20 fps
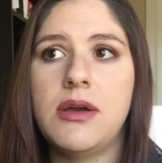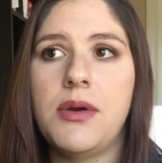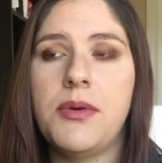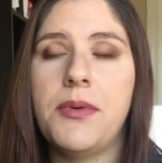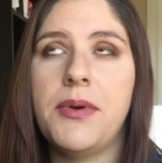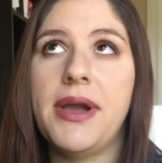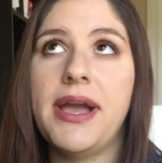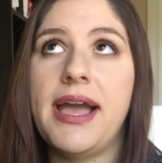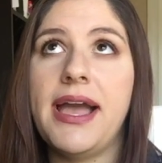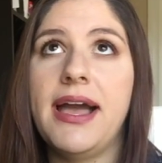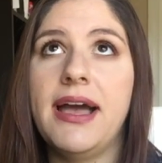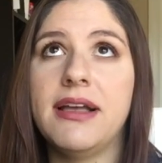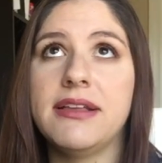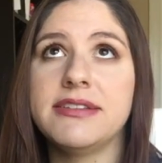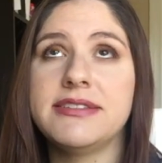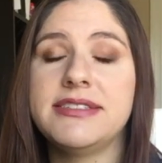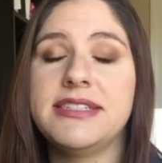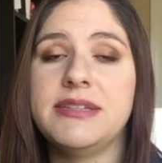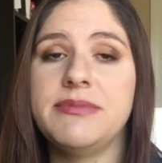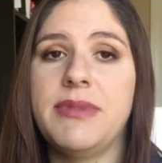what
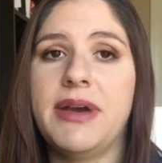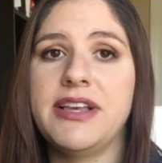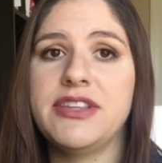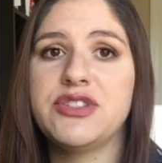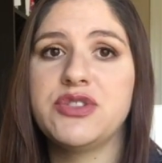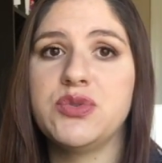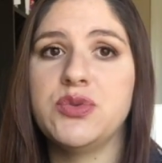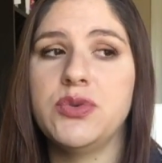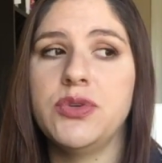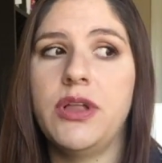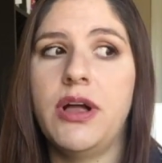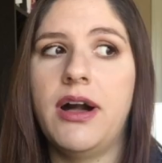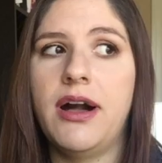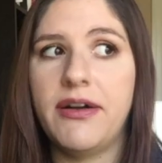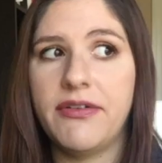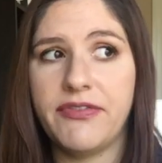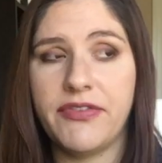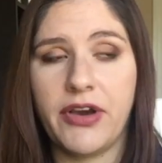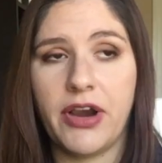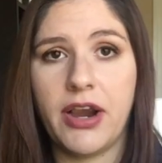else did my school
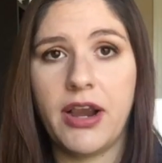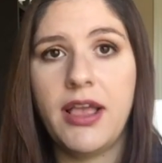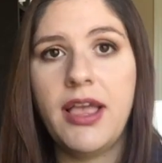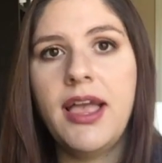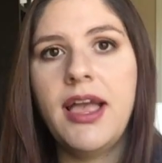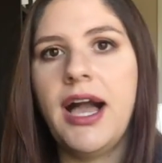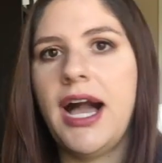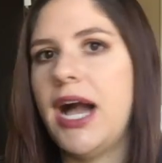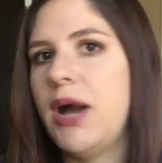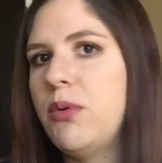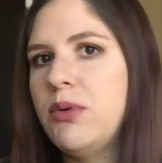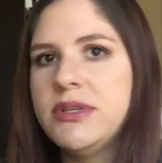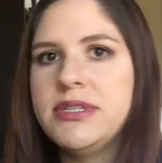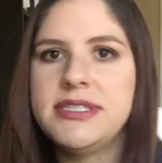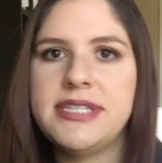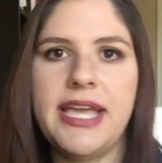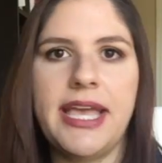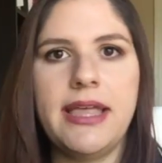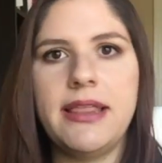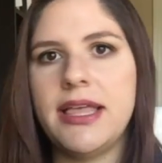offer? I
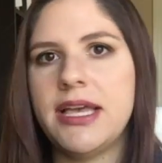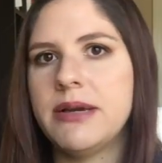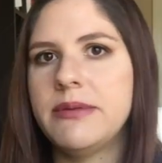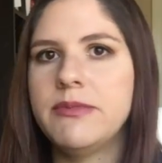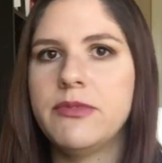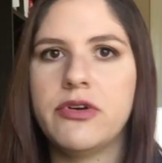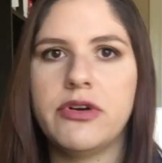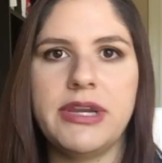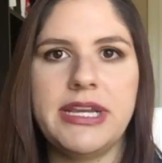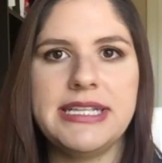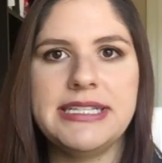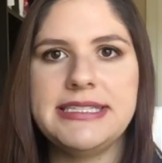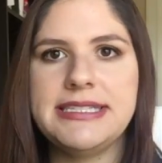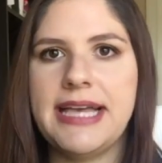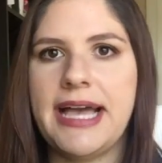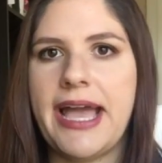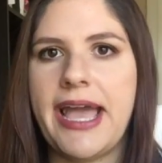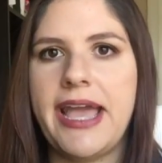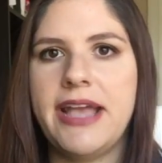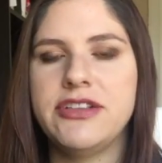wouldn't take like a marine
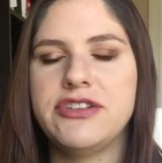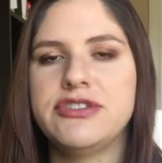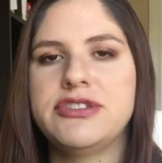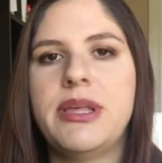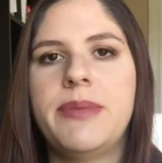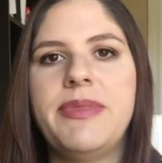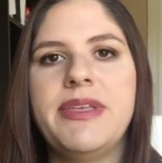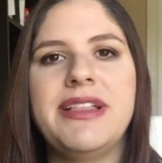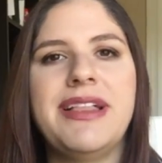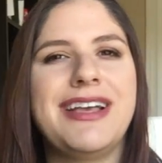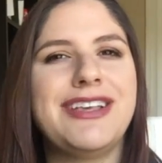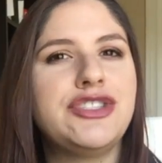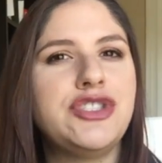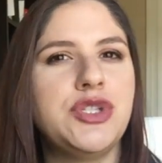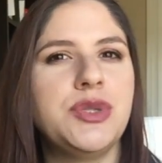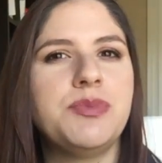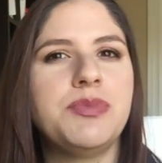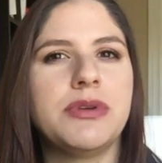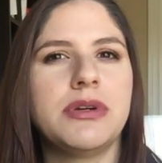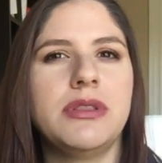science or something like
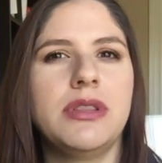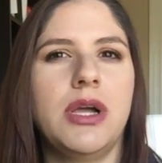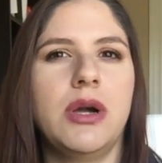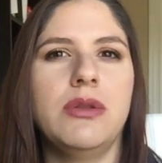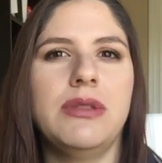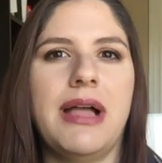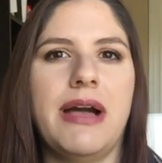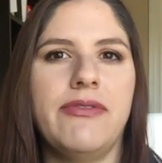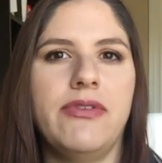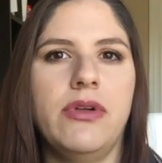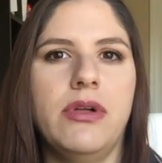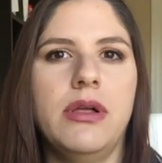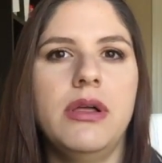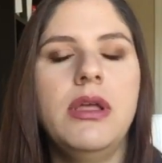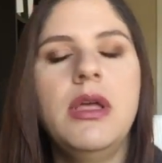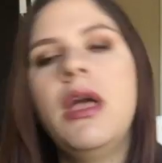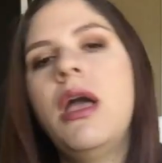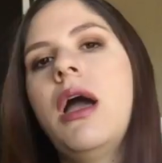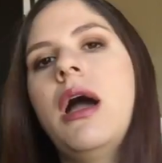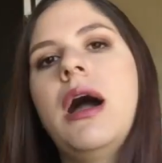super low
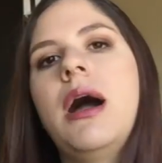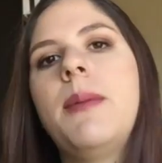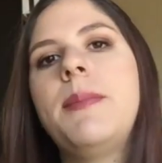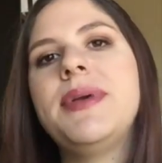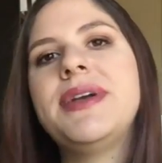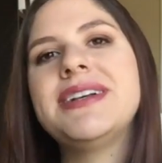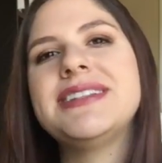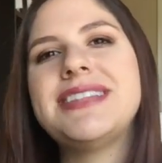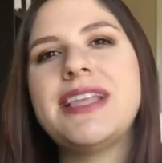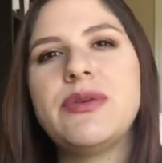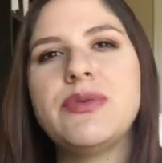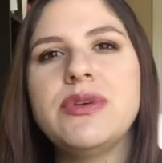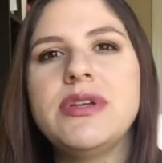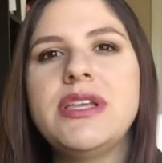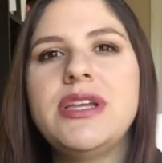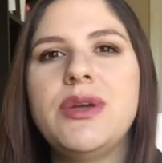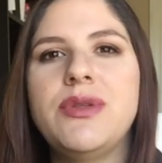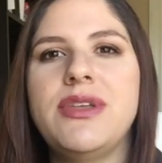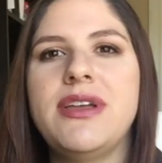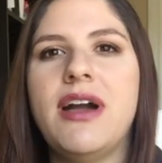level um, because they
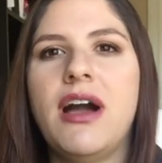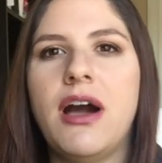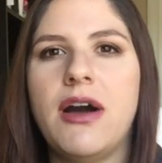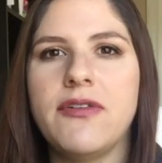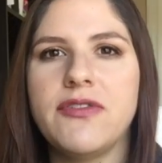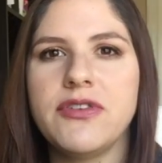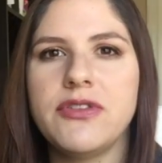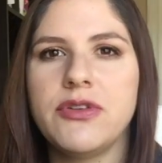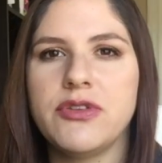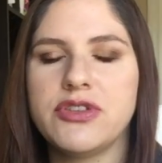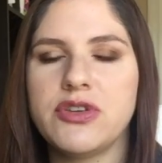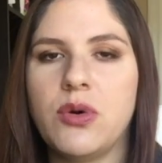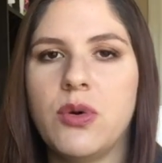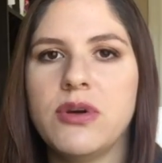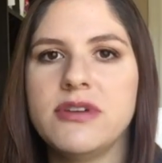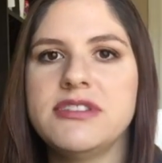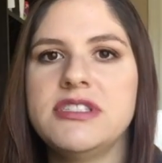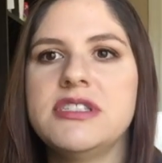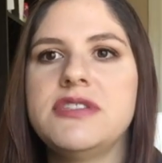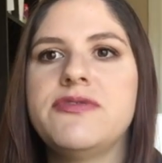really only offer those
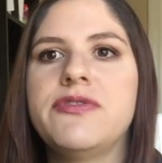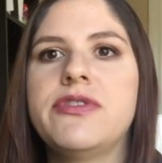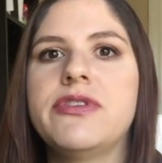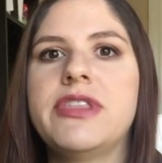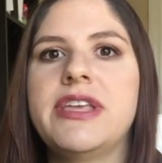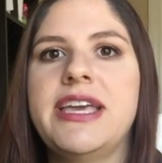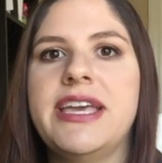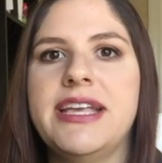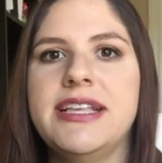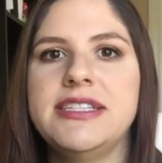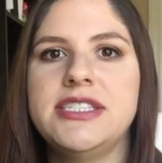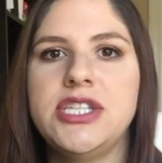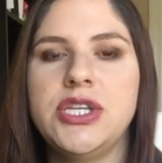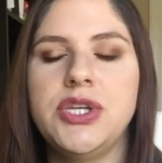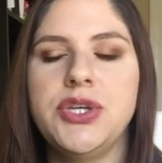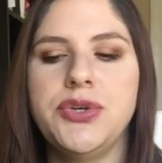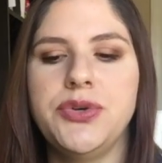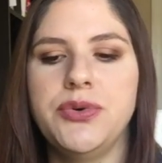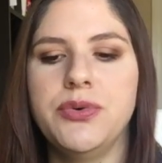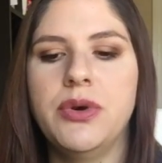courses for the kids
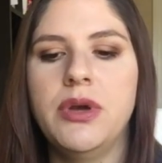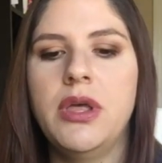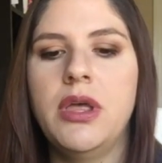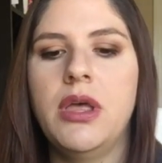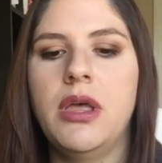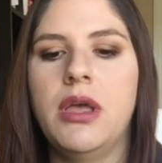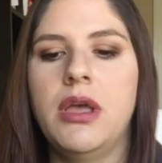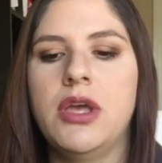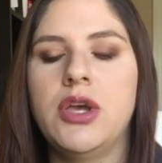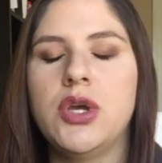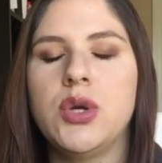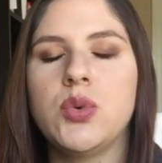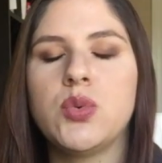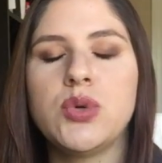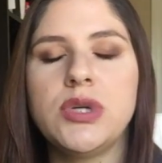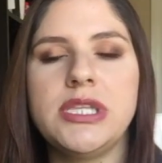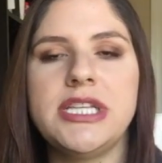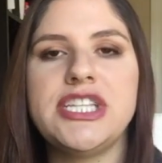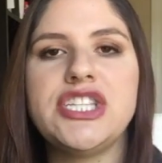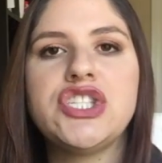who
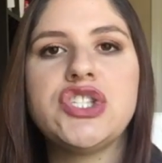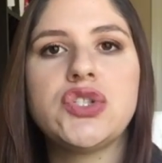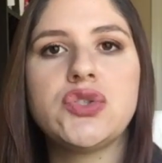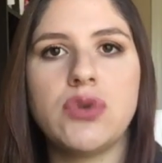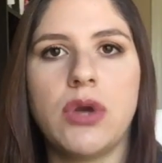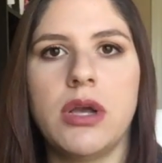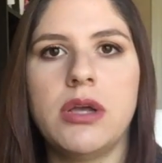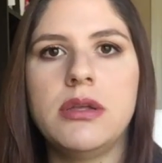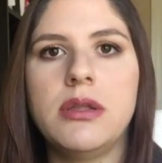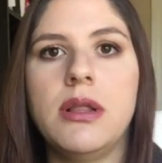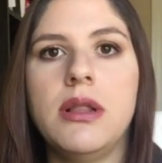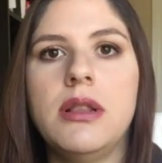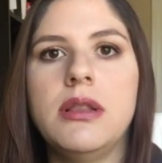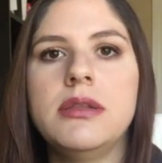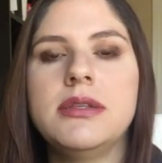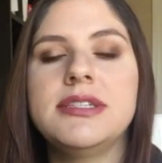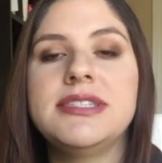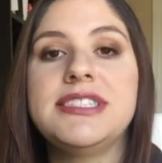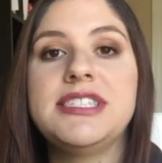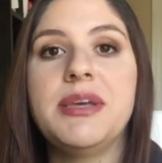really
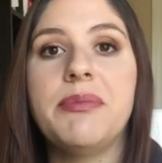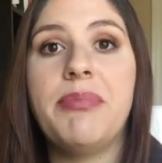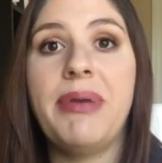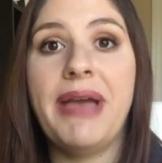struggle to